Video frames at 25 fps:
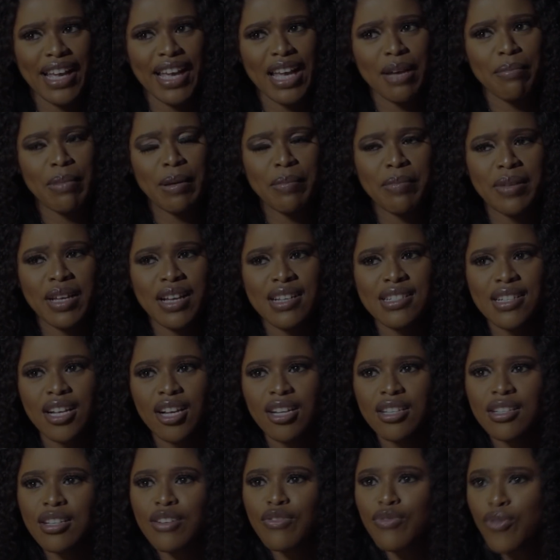hair, but because I
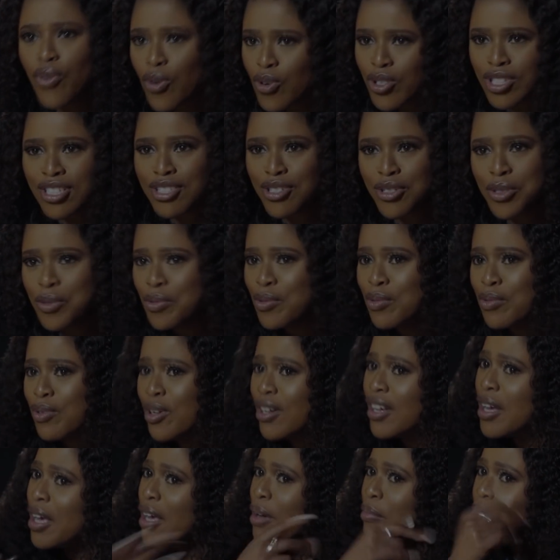couldn't afford to
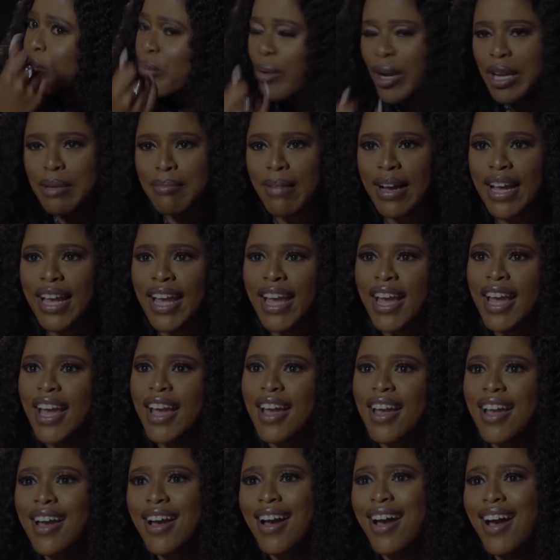braid my
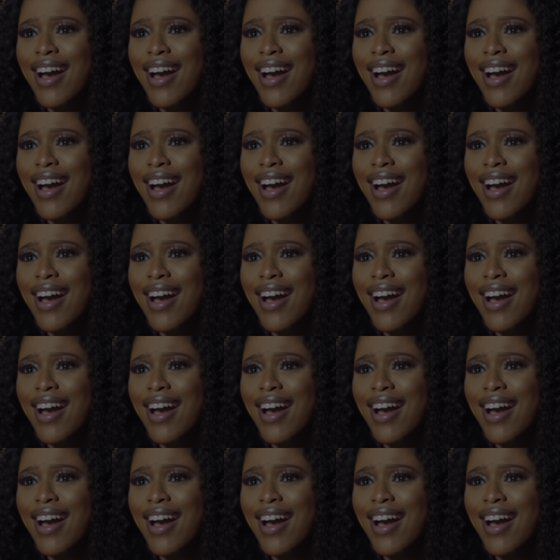hair.